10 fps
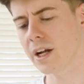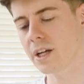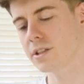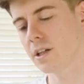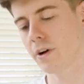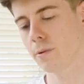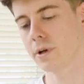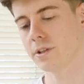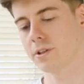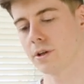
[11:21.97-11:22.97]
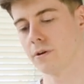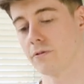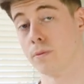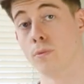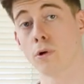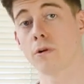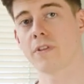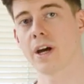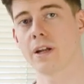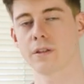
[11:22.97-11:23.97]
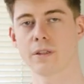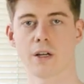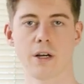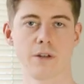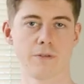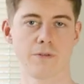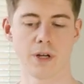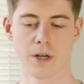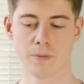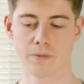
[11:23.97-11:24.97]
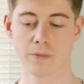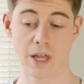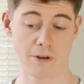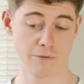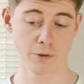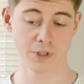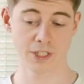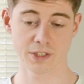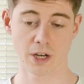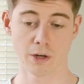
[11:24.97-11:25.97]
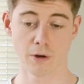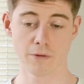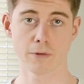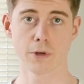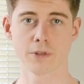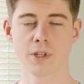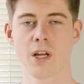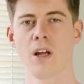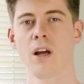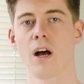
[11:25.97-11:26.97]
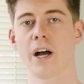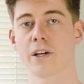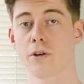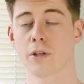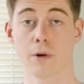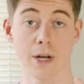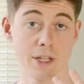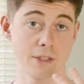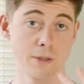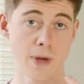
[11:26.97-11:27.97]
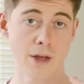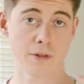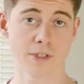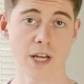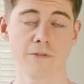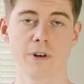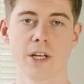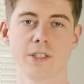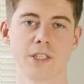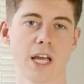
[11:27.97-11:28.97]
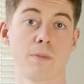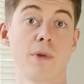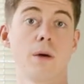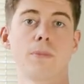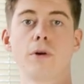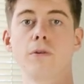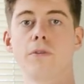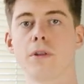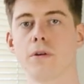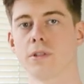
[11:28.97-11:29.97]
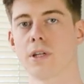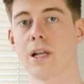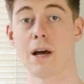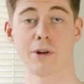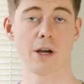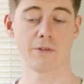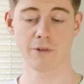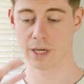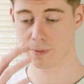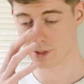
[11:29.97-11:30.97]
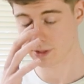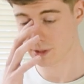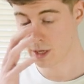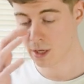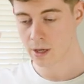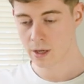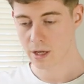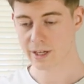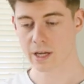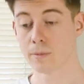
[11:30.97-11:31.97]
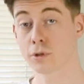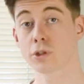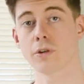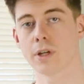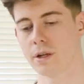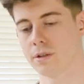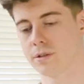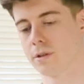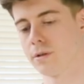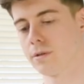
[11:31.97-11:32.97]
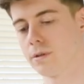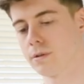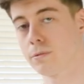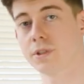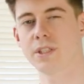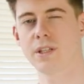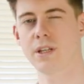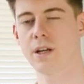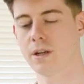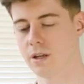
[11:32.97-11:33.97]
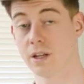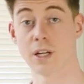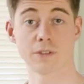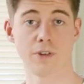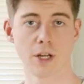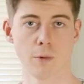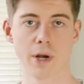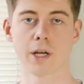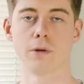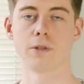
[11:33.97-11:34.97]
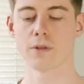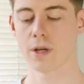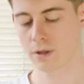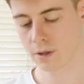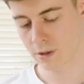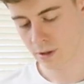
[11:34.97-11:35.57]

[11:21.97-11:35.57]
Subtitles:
And I guess if I wanted to go for more of that kind of that fruity side of the Rose, I could go and add some ethyl saffronate to take me up over those allowed IFRA limits. Again, I'm not sure yet, so we'll see in the next video when I go and do that.